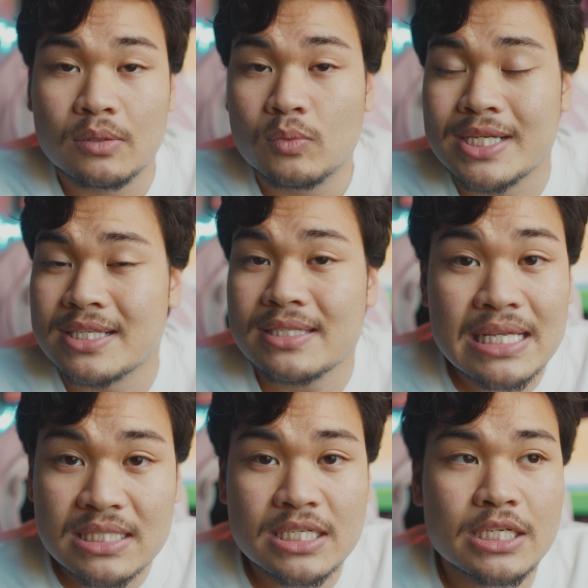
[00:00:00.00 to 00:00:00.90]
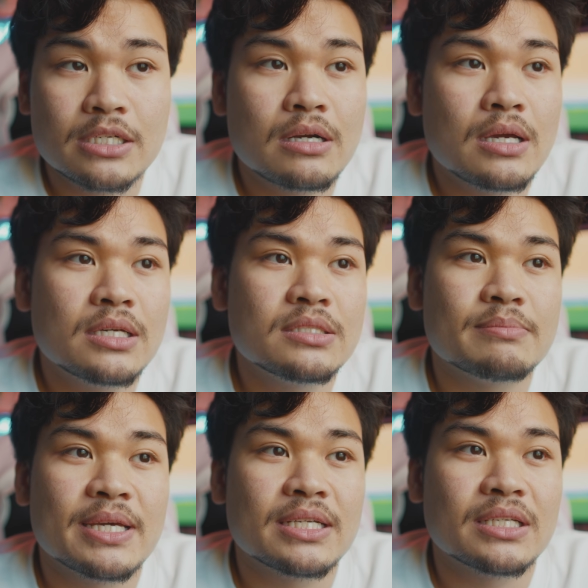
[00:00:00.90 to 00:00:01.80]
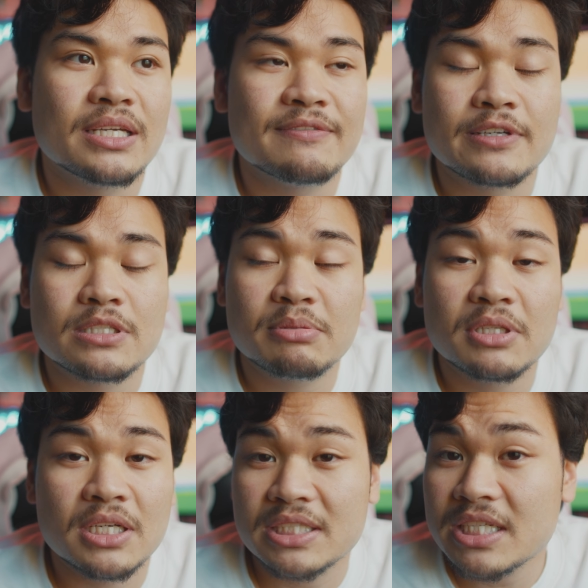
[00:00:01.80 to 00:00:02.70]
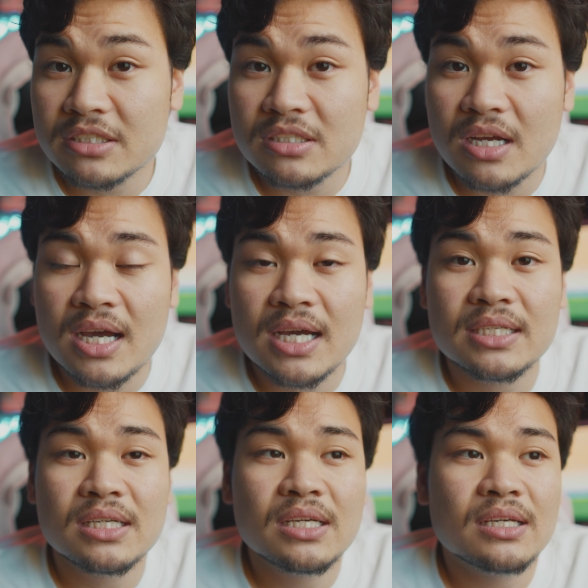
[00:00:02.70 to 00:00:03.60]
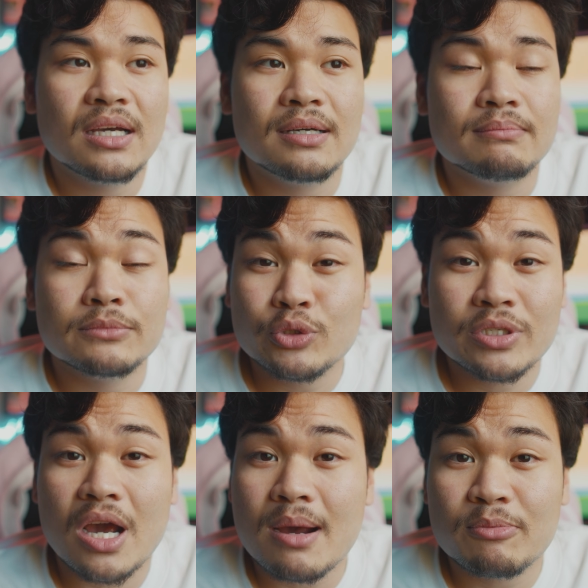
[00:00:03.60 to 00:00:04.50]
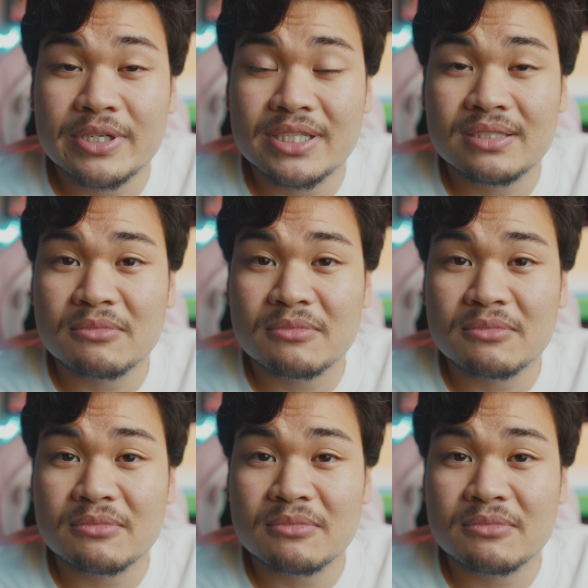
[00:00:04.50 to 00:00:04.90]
on what intensity you're on, depending if it's plugged in or not. You can operate it